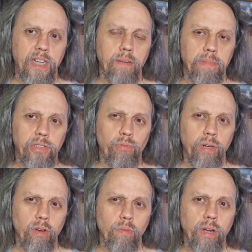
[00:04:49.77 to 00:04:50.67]

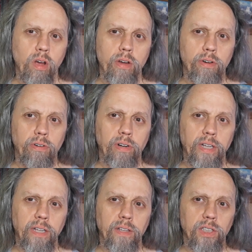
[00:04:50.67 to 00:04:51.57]
chemistry going on
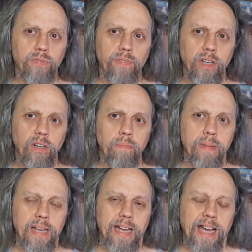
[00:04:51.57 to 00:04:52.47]
early in this film,
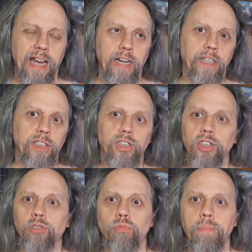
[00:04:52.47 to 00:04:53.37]
and it is
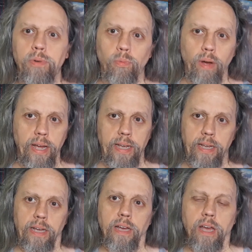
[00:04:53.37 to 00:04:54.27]
just ripped
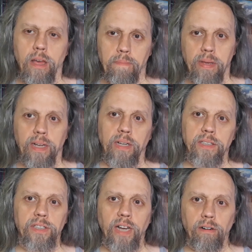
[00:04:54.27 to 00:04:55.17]
away
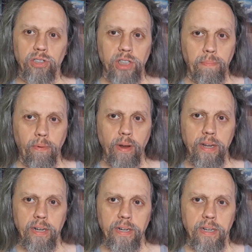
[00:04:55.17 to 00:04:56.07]
because they are
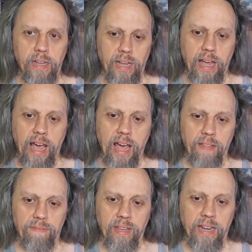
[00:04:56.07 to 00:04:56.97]
separated,
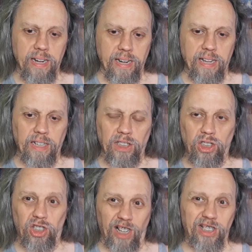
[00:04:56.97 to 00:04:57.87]
and then
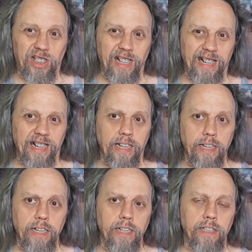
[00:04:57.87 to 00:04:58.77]
Justin
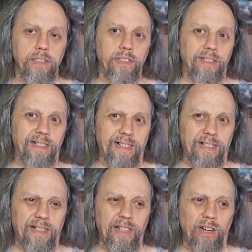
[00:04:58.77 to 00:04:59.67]
is,
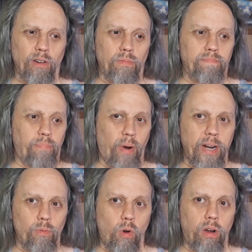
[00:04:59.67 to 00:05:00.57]

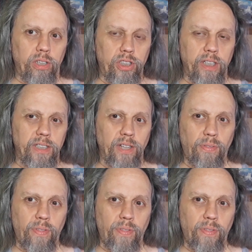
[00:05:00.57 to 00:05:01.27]
brainwashed into